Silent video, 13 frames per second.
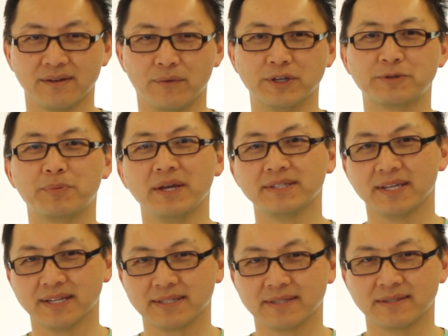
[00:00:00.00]
Which brings
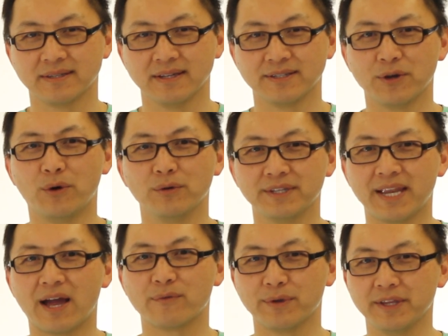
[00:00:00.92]
us to Holden
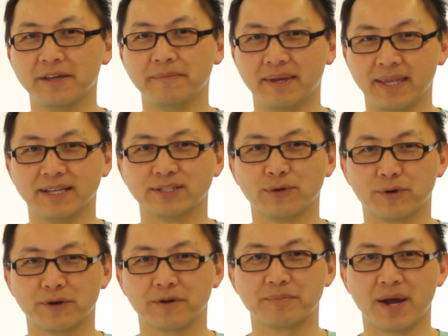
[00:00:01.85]
not really meaning to
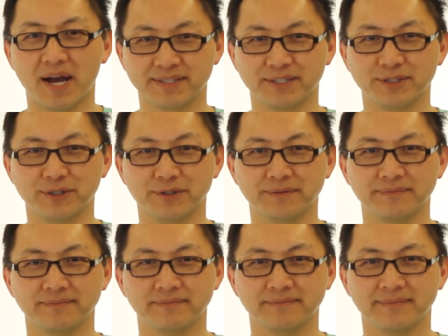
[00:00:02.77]
order a prostitute.
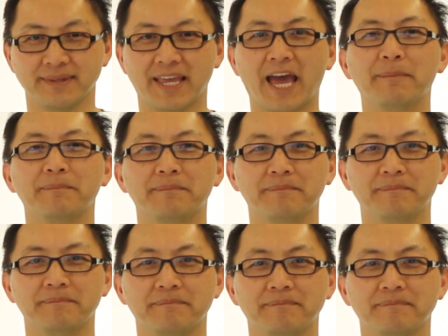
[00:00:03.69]
Yep.
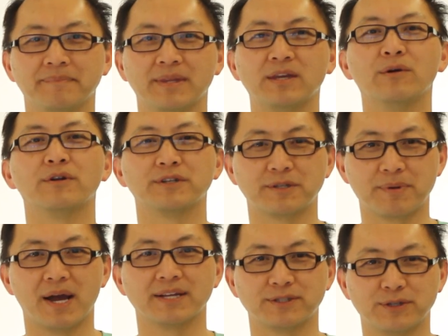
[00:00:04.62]
He orders a
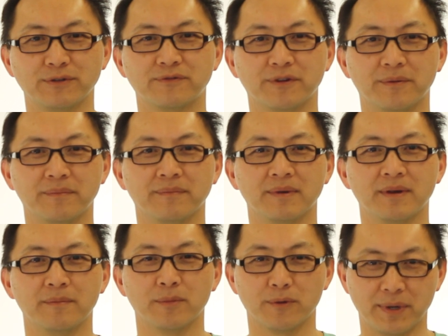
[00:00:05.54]
prostitute from
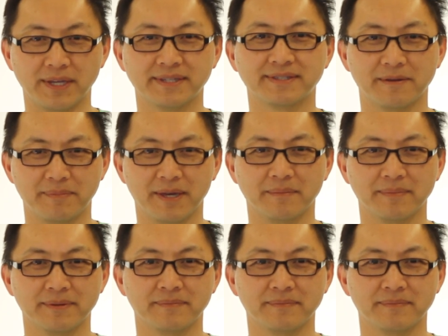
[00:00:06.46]
Maurice, the pimp.